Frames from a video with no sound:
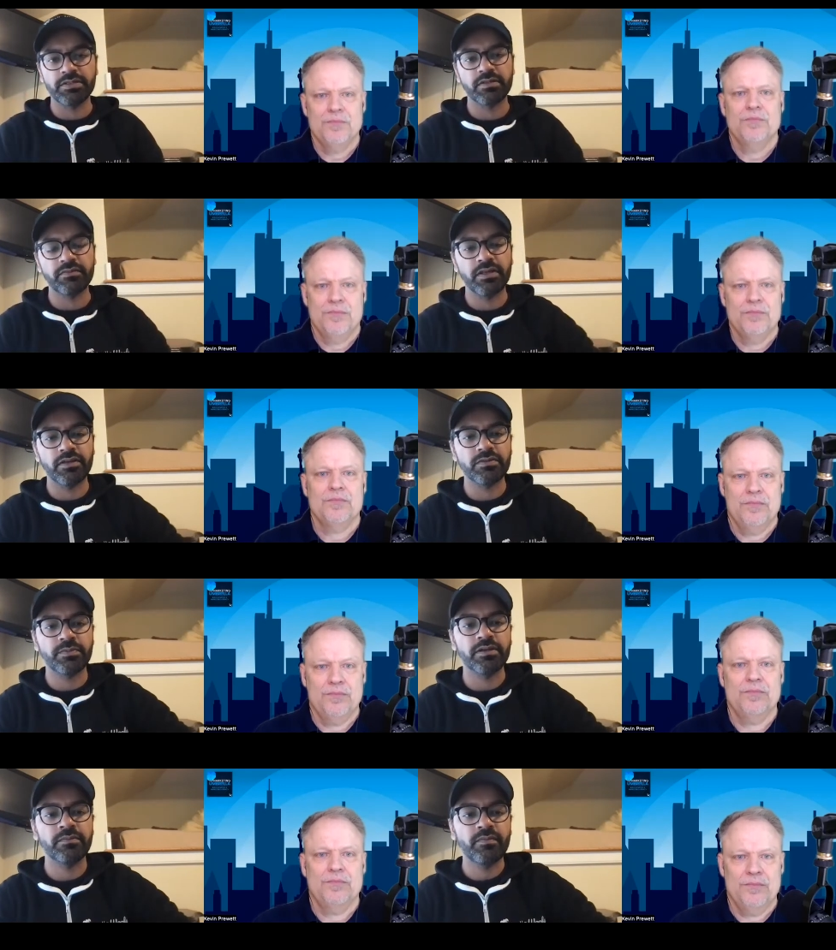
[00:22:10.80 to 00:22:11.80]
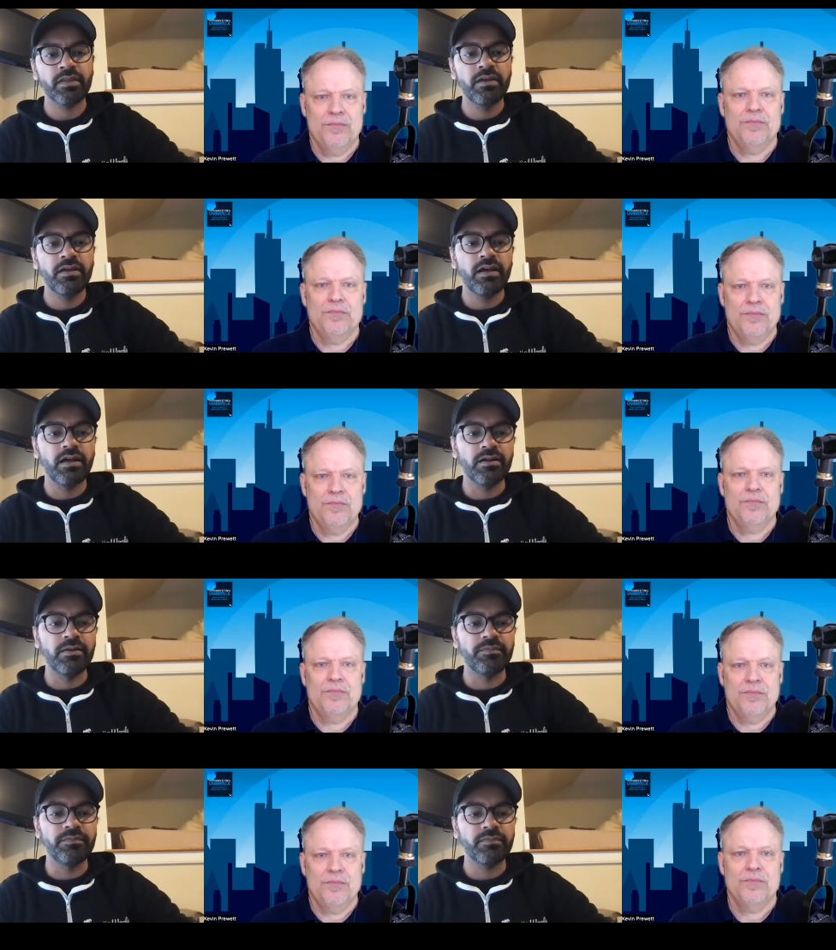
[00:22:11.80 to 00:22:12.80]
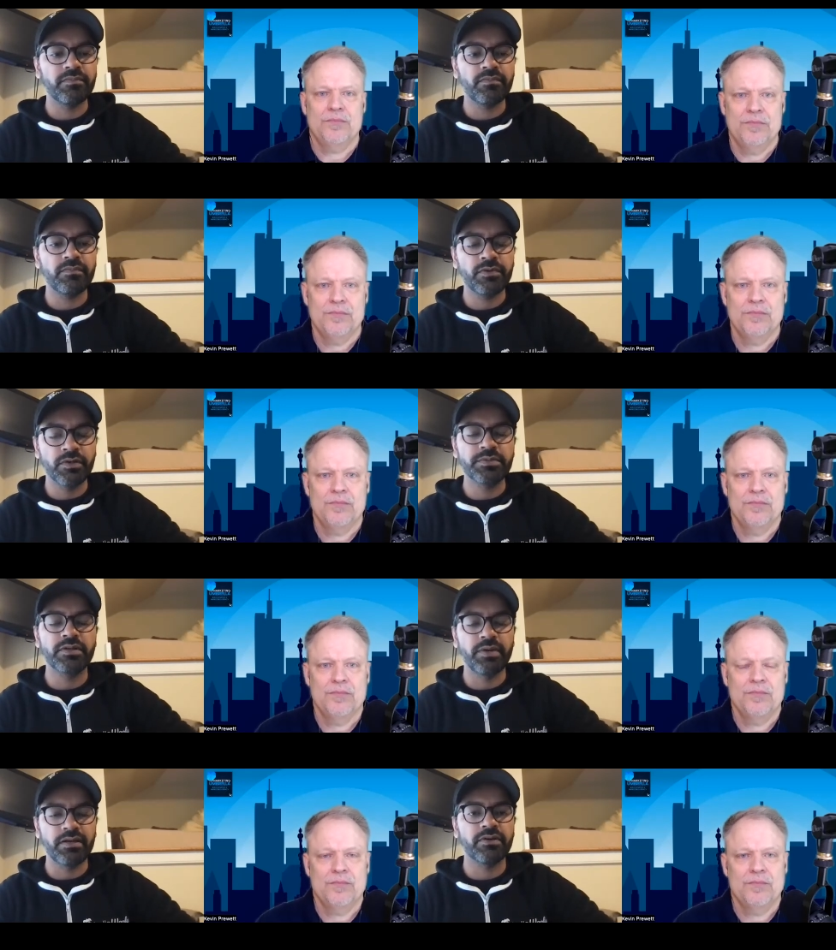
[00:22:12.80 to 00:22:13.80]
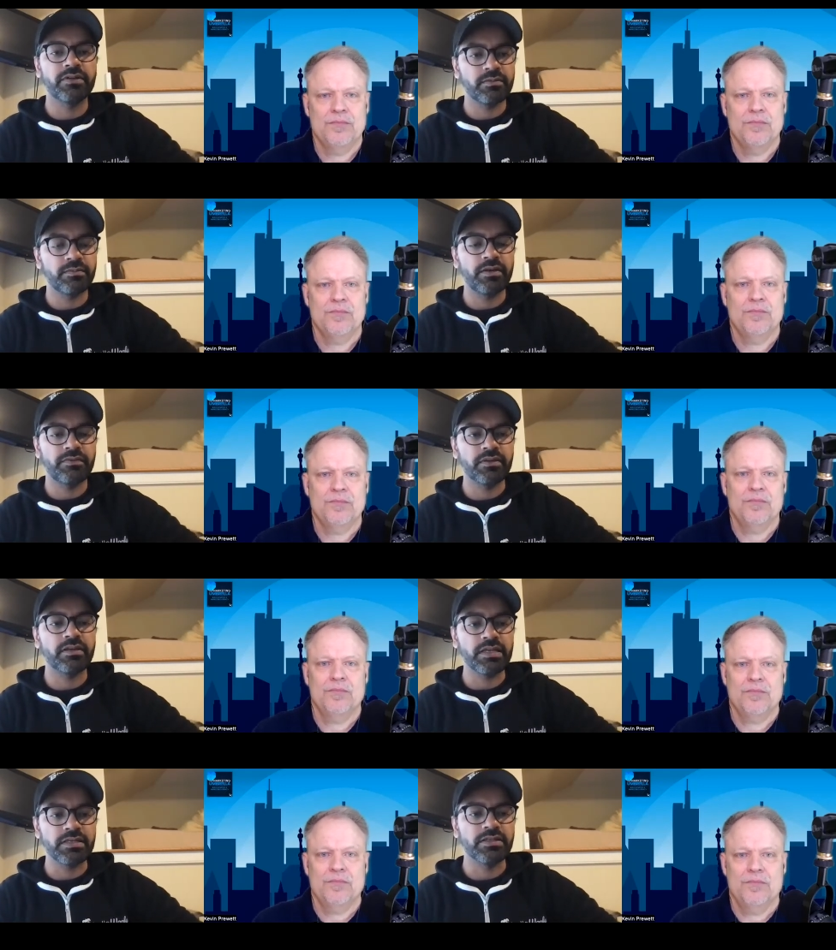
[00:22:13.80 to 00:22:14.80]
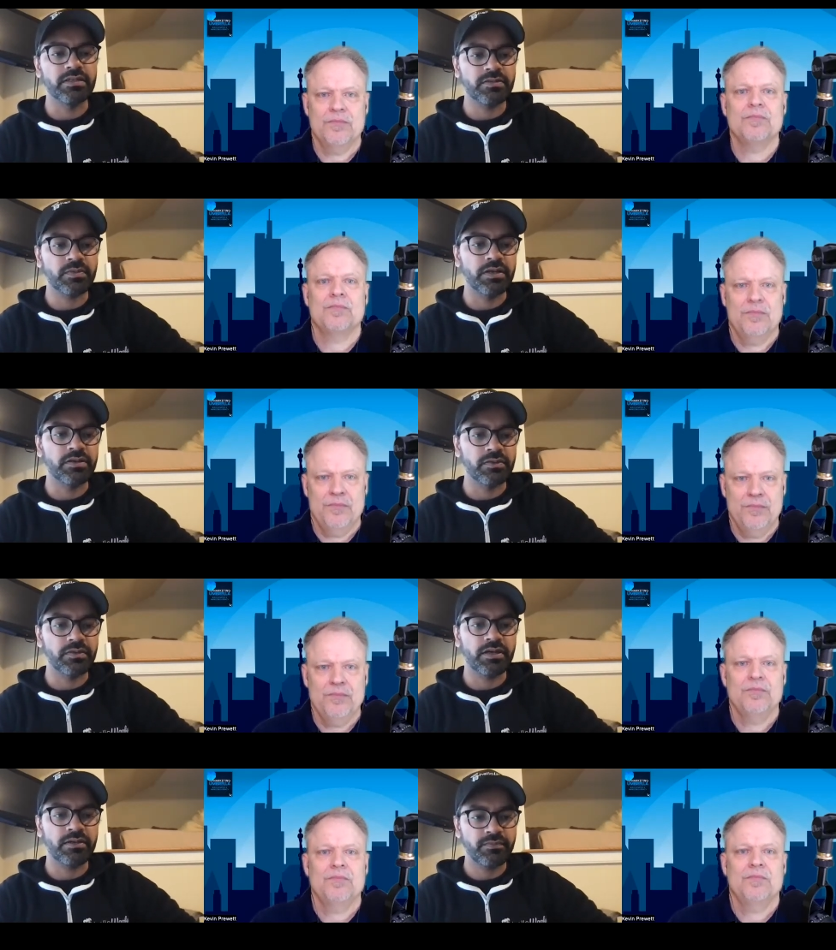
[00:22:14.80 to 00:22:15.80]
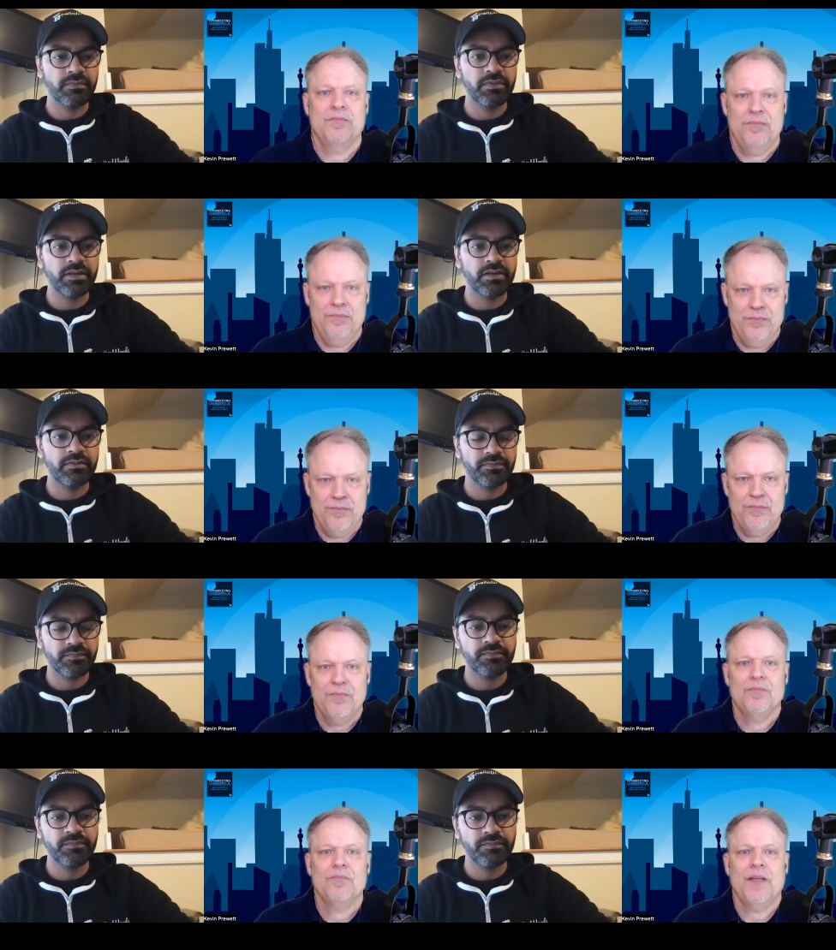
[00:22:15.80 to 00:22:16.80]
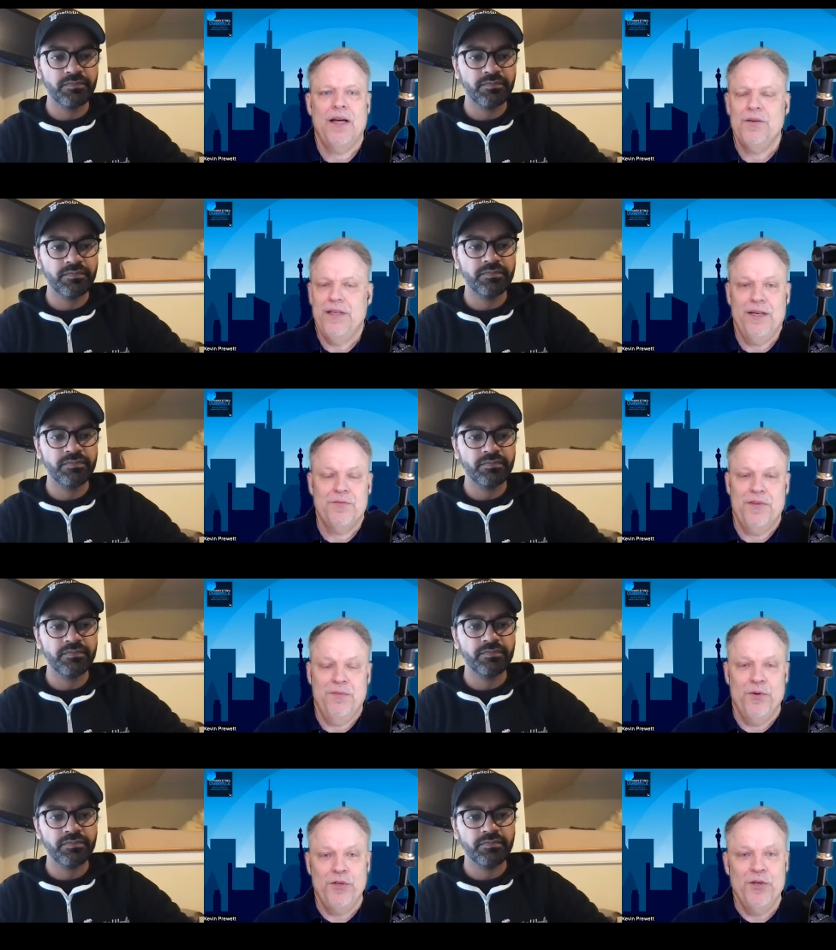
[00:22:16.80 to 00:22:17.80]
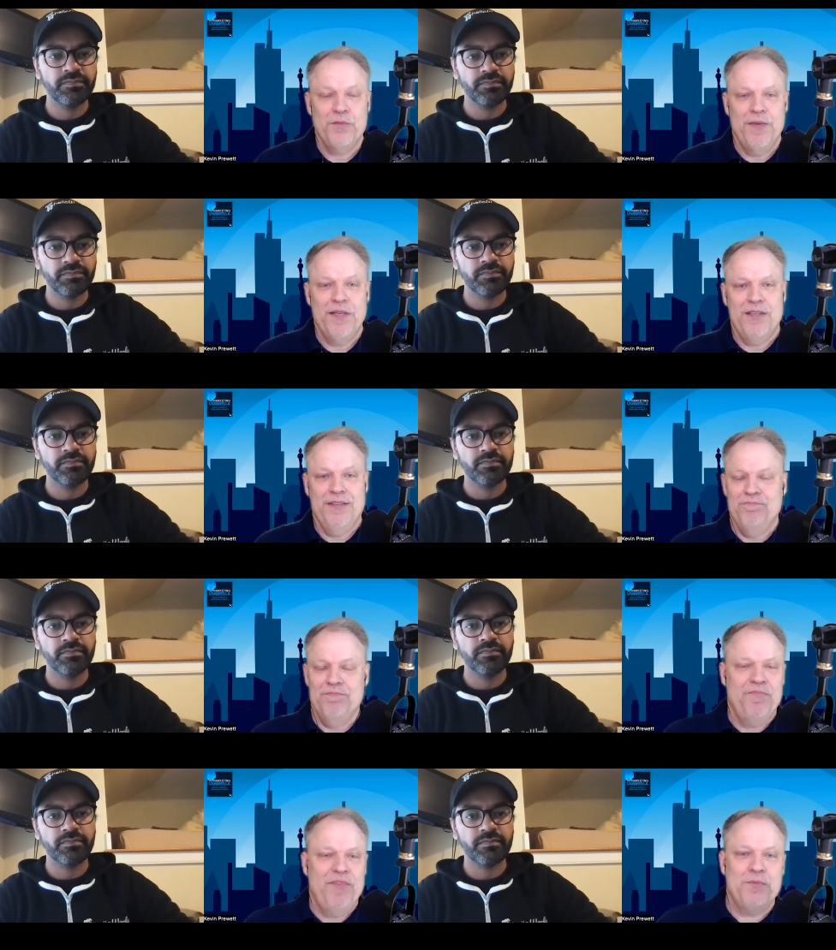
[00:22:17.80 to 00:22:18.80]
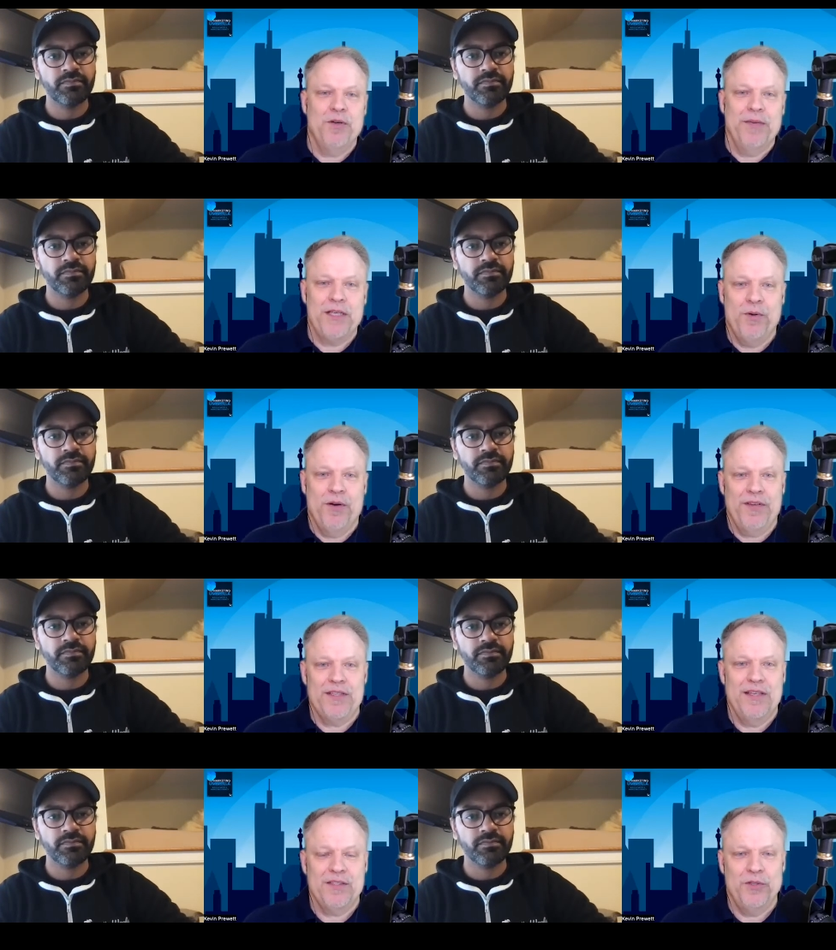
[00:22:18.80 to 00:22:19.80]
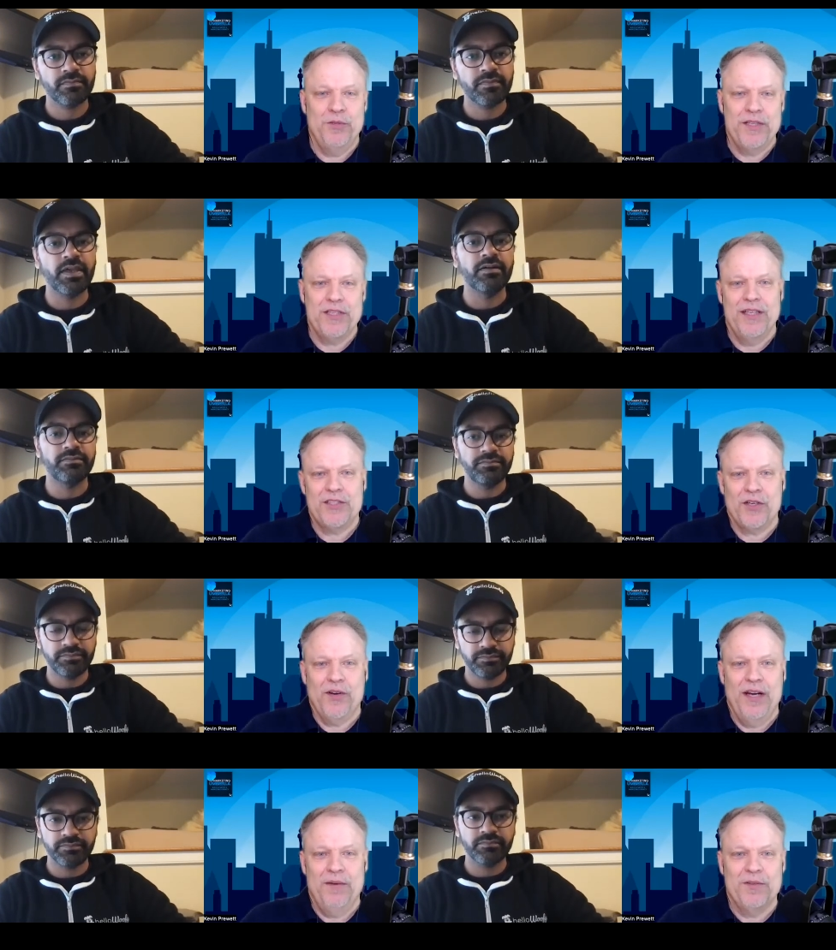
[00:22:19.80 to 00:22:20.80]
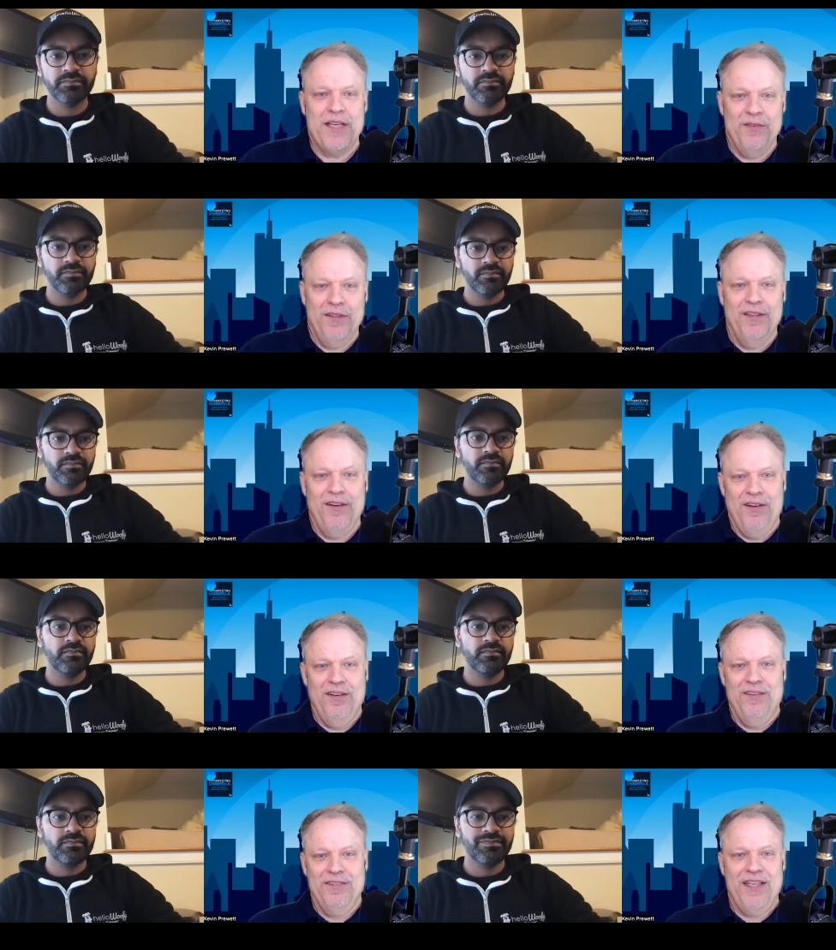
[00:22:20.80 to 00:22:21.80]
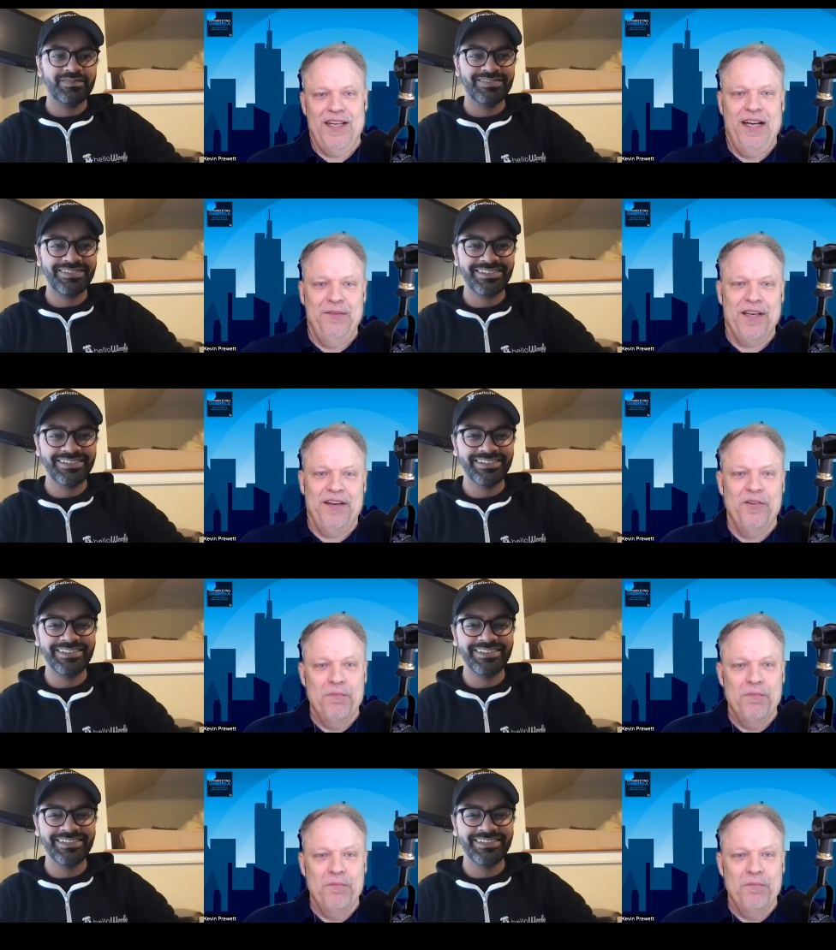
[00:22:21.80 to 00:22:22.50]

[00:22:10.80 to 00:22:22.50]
Speaker 1: and videos, but um, groups are by far the, by far the easiest way to do that.
Speaker 2: Oh yeah, I mean when you mentioned uh, Facebook makes perfect sense. When you mentioned yeah. Instagram, I was having a little harder time kind of hmm.